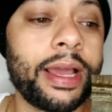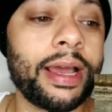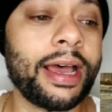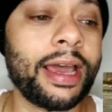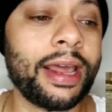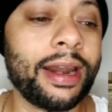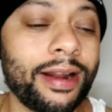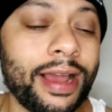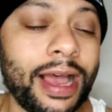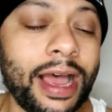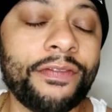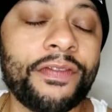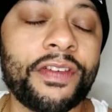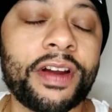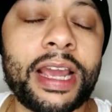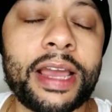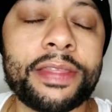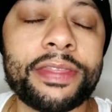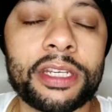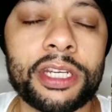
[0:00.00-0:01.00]
I
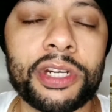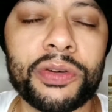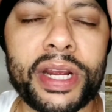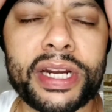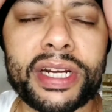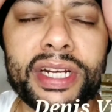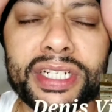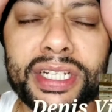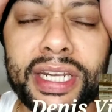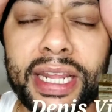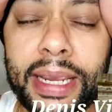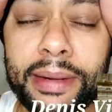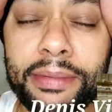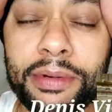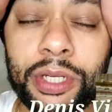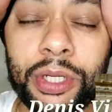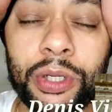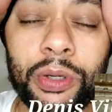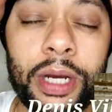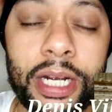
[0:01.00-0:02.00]
forgot the director's name
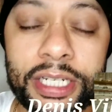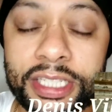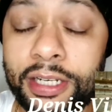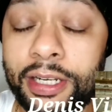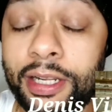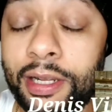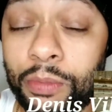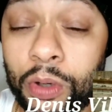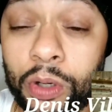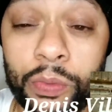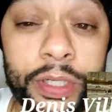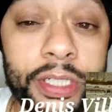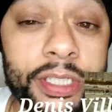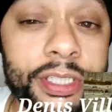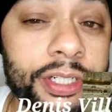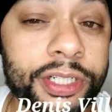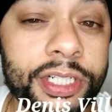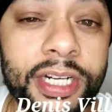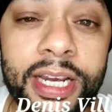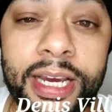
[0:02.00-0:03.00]
too. I should have done more
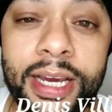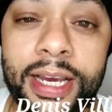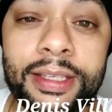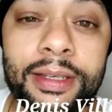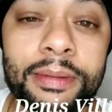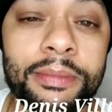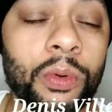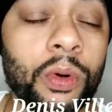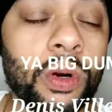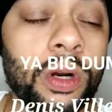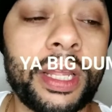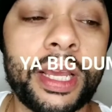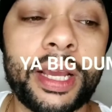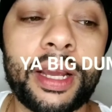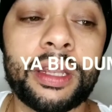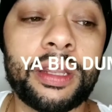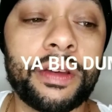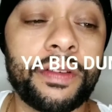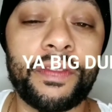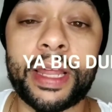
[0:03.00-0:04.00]
research, guys. I'm more like
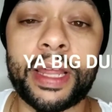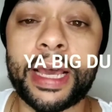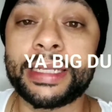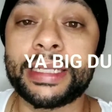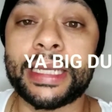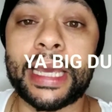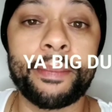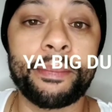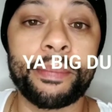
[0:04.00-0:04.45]
on the fly type